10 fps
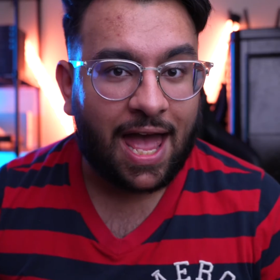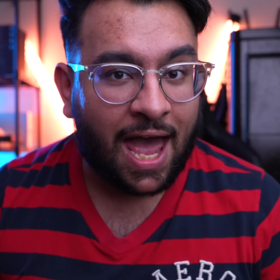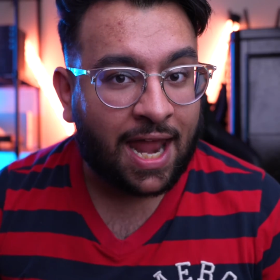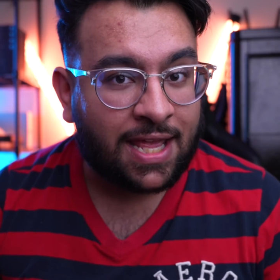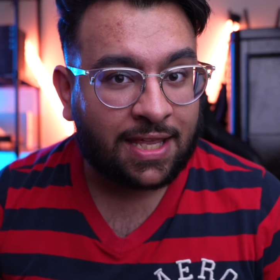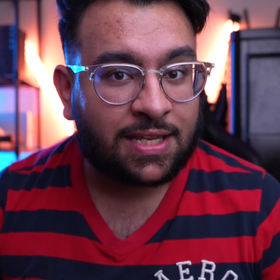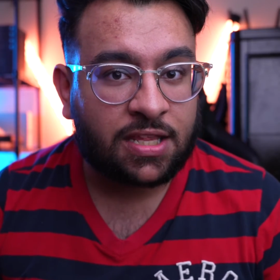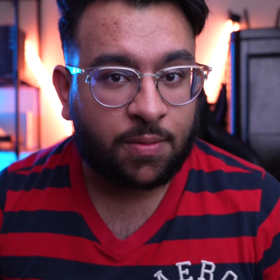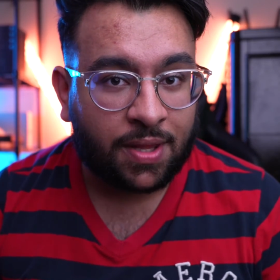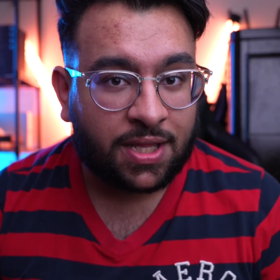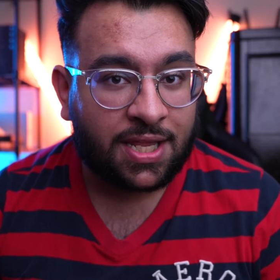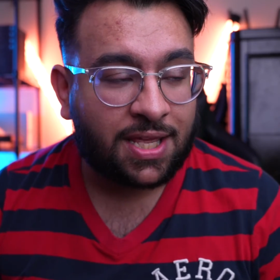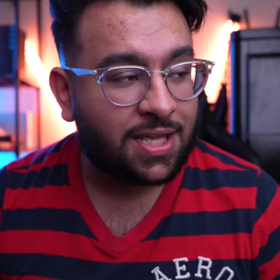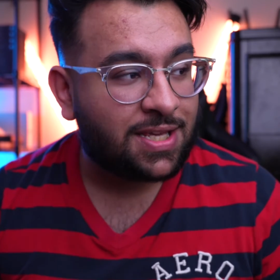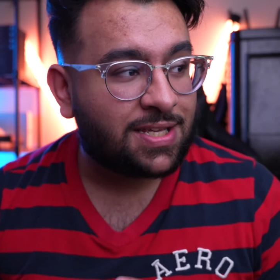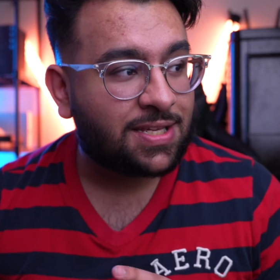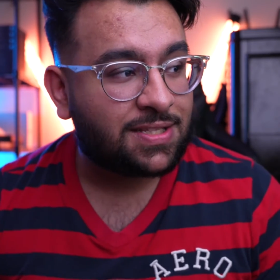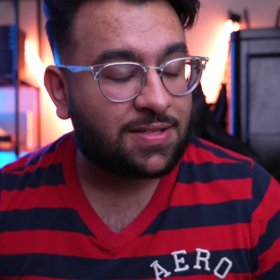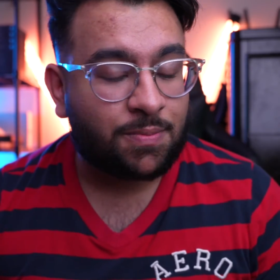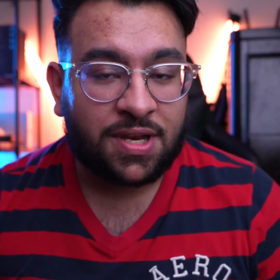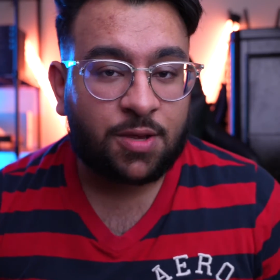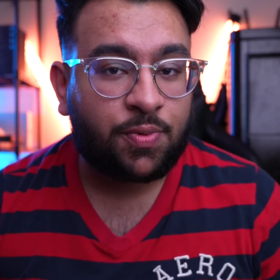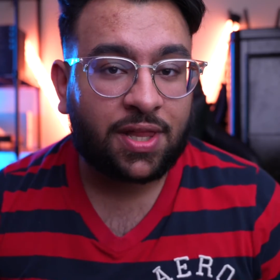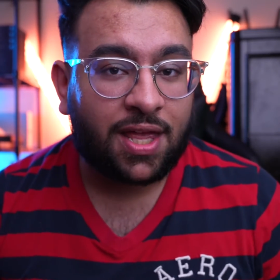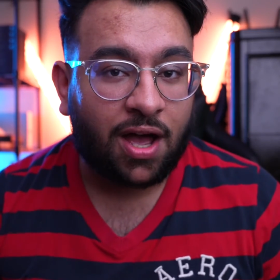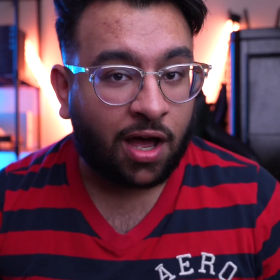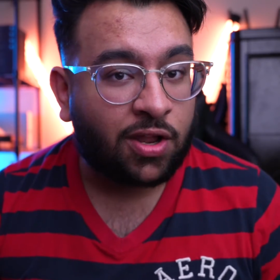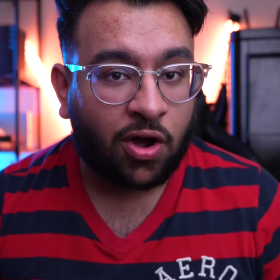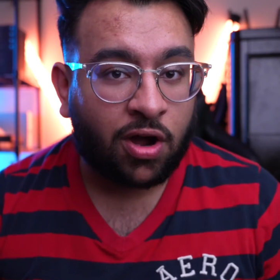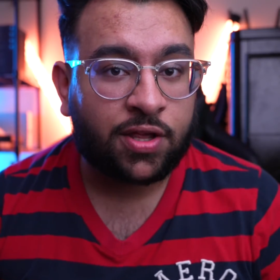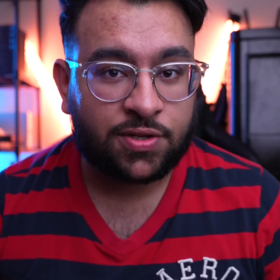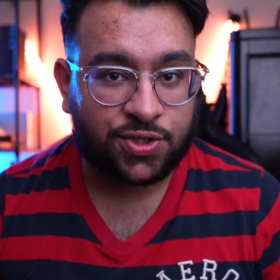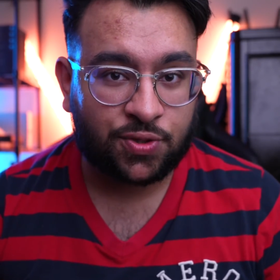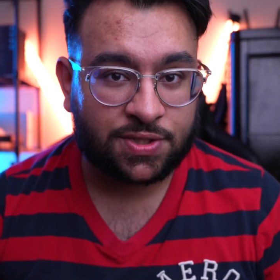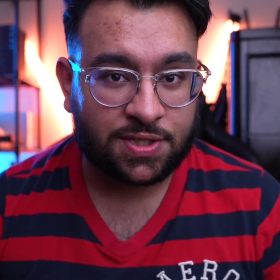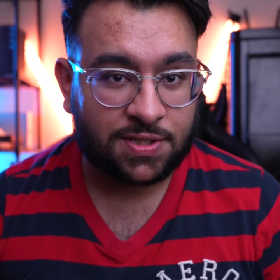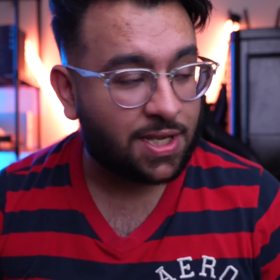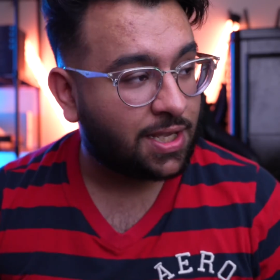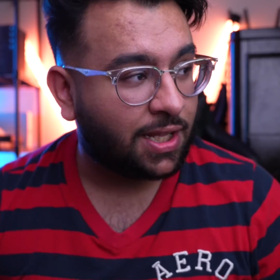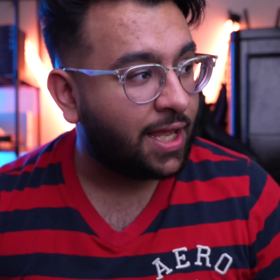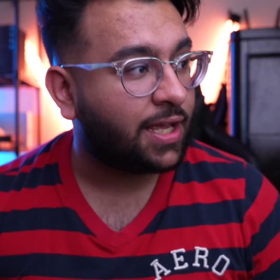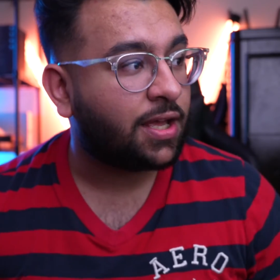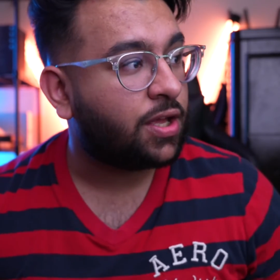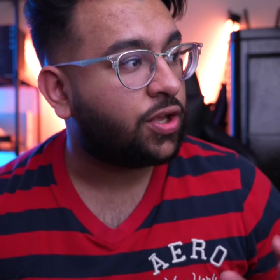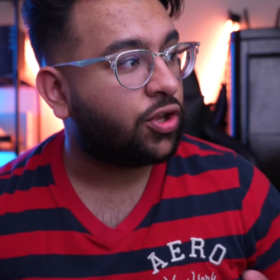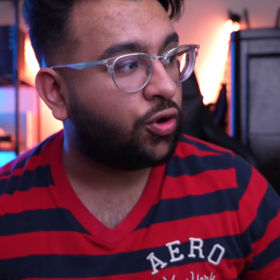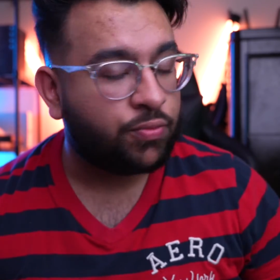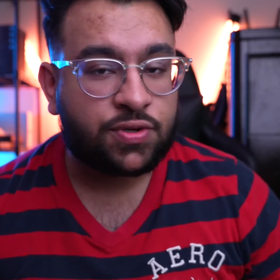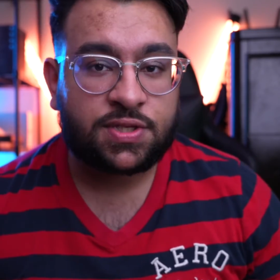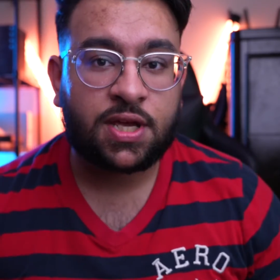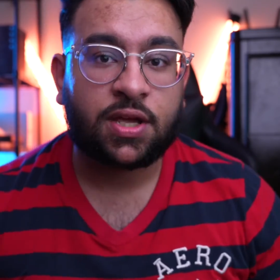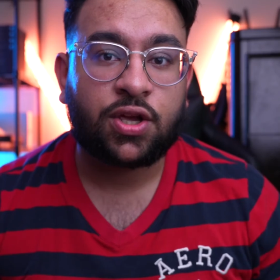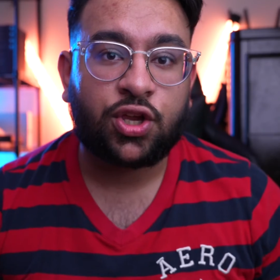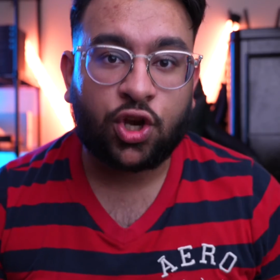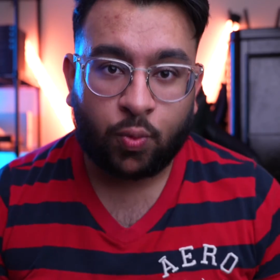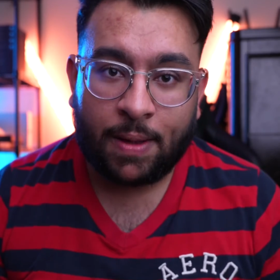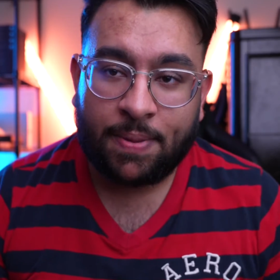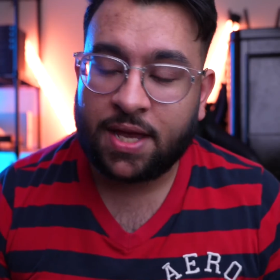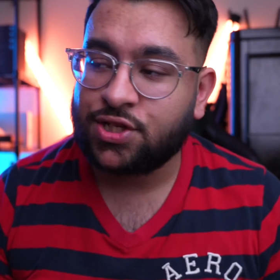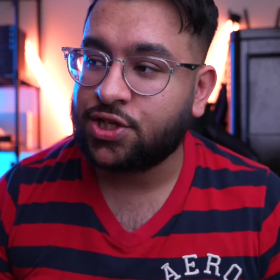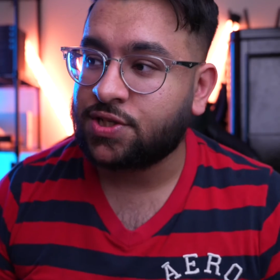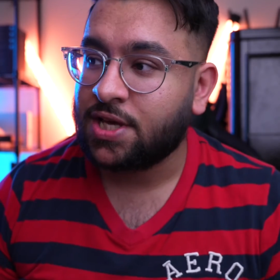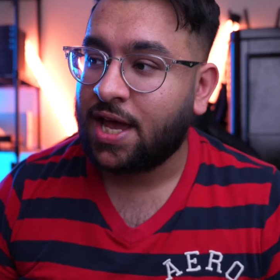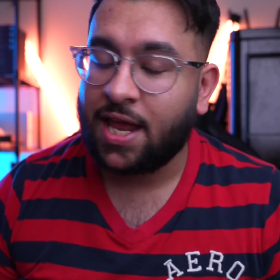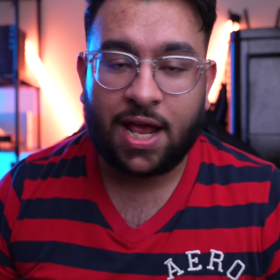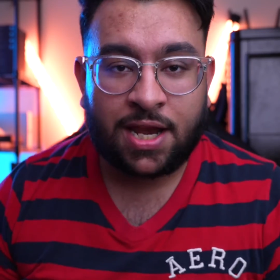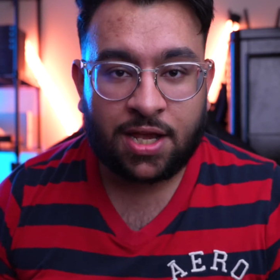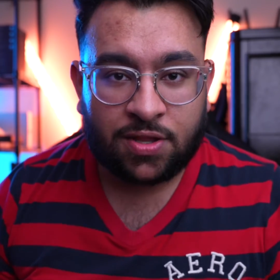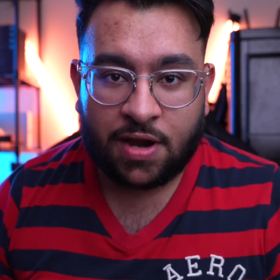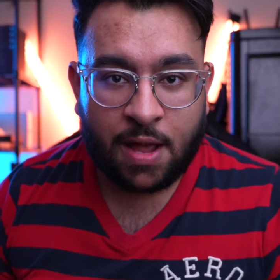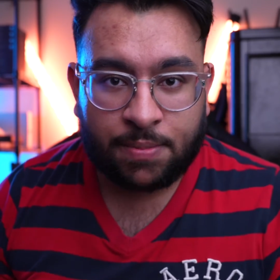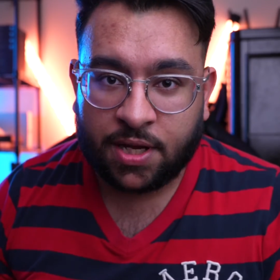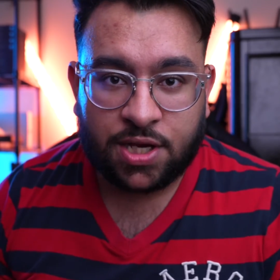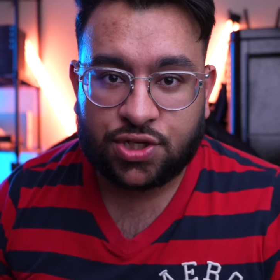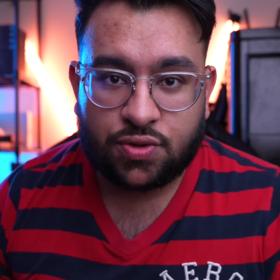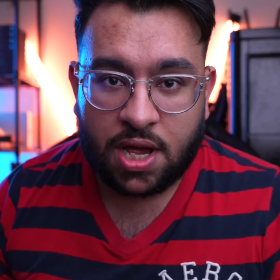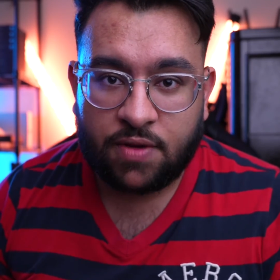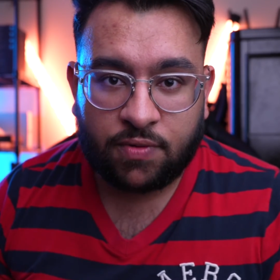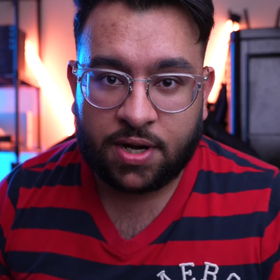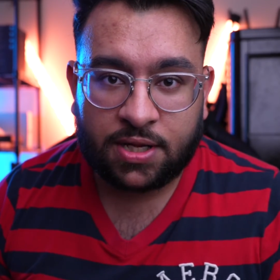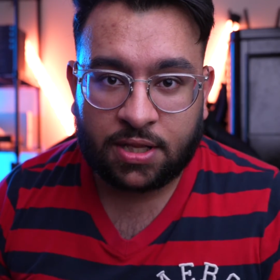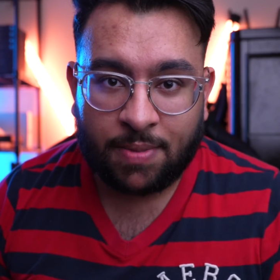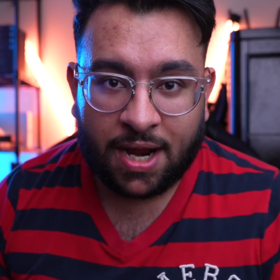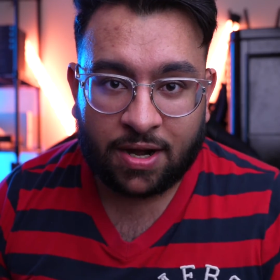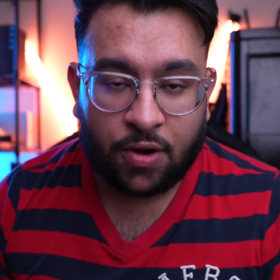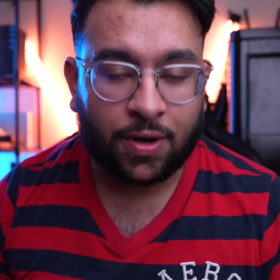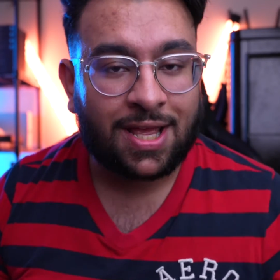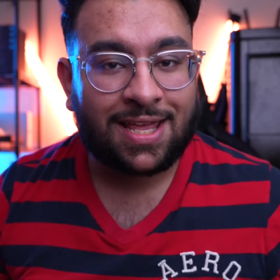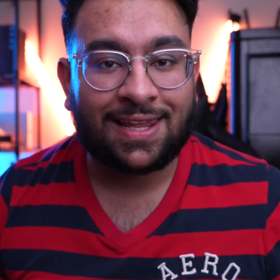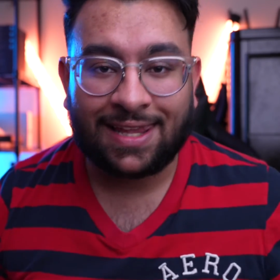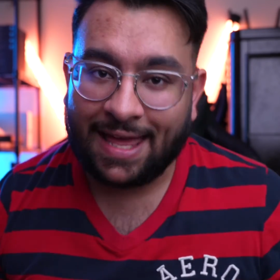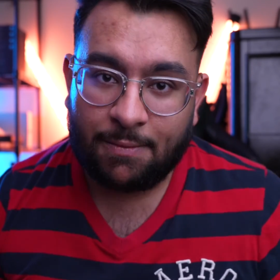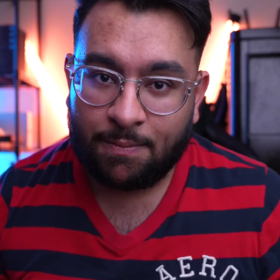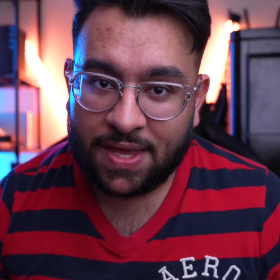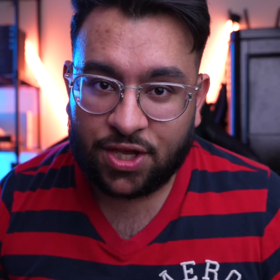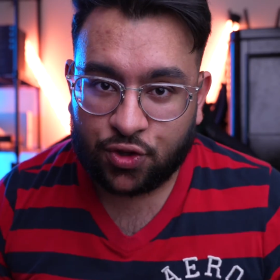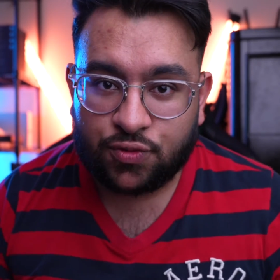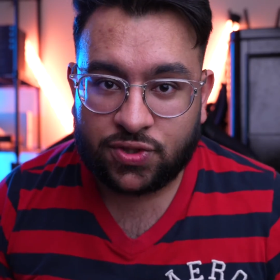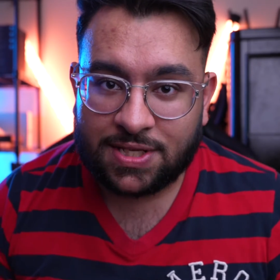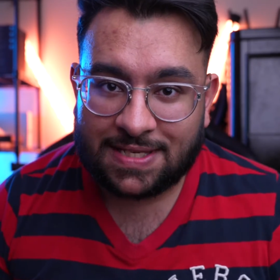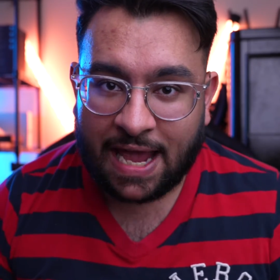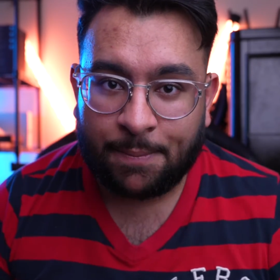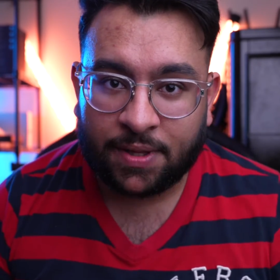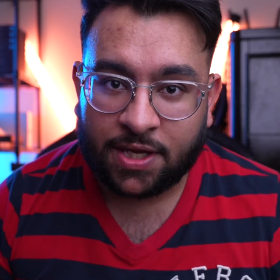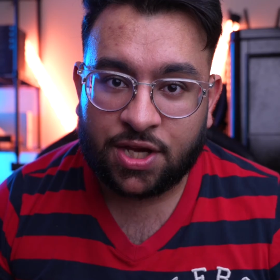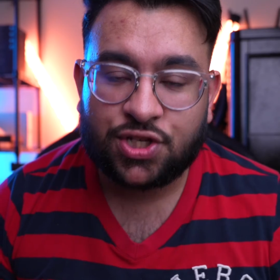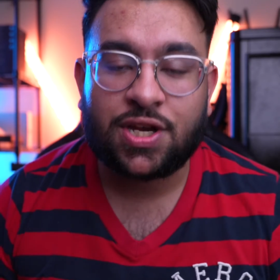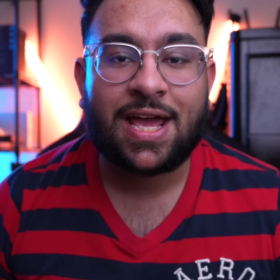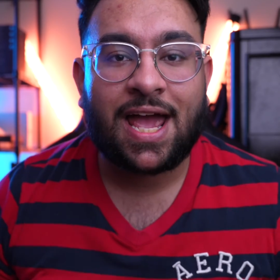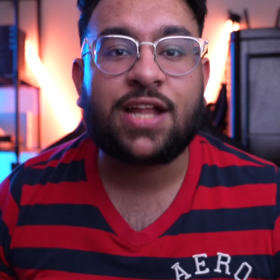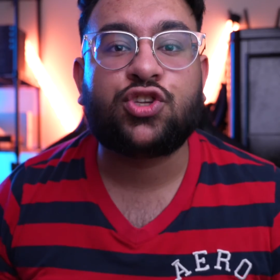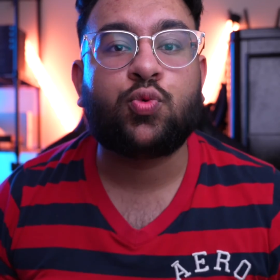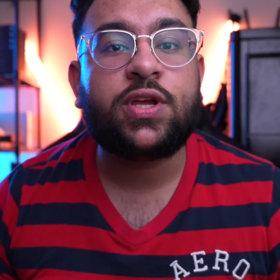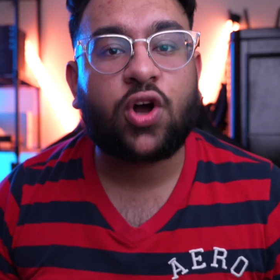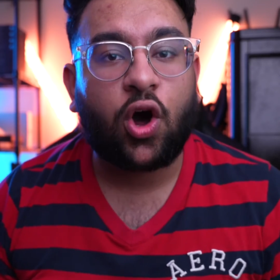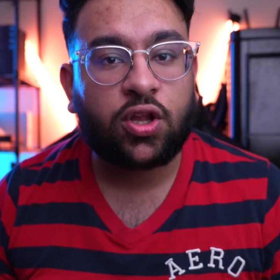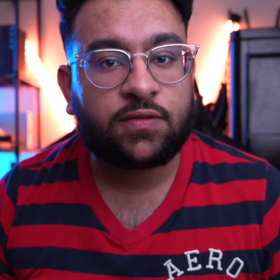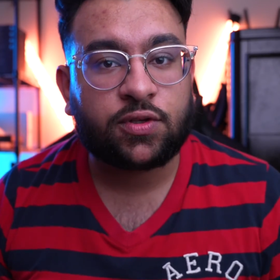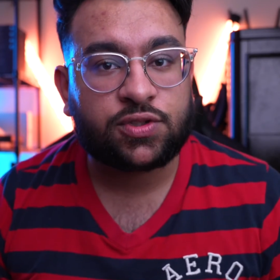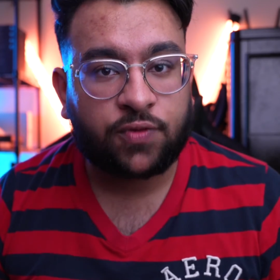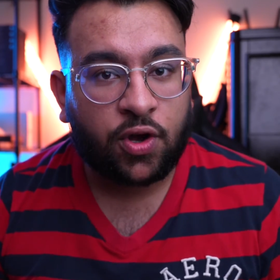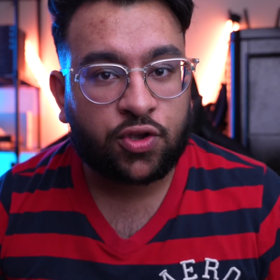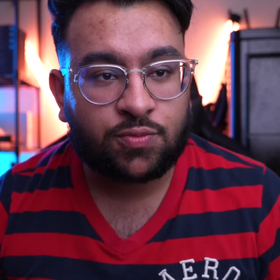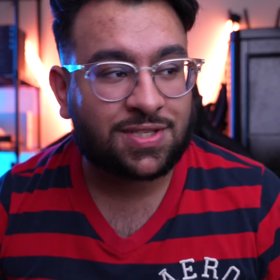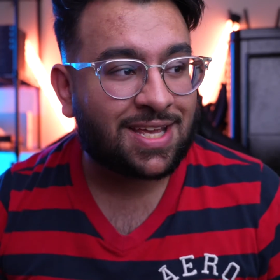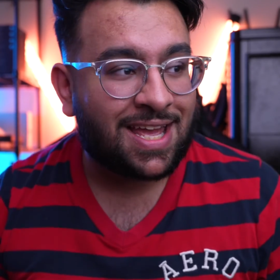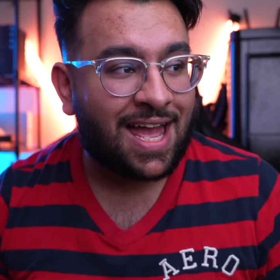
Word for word: Adding in the ability to manipulate other audio sources, like your music, your web pages, and any other application you have running in the background. Let me use this application and tweak all of those volumes